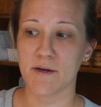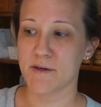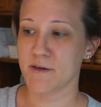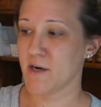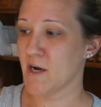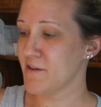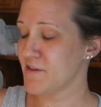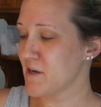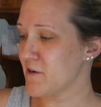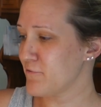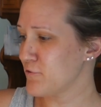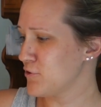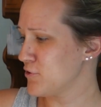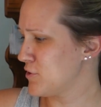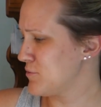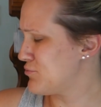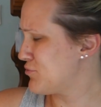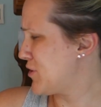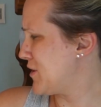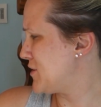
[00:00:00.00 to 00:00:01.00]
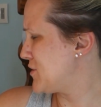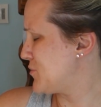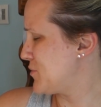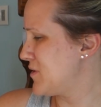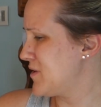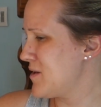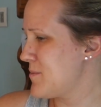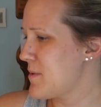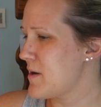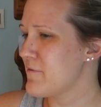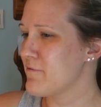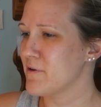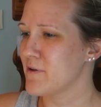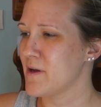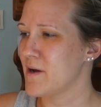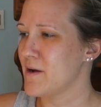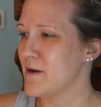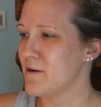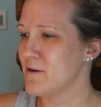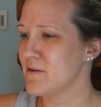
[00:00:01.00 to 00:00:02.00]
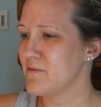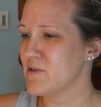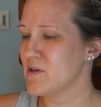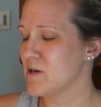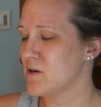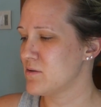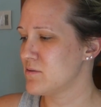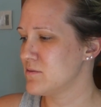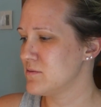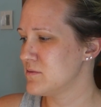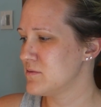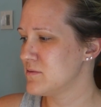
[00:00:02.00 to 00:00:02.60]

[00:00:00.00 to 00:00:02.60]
got that for a good price. What did I pay for that? I don't even know.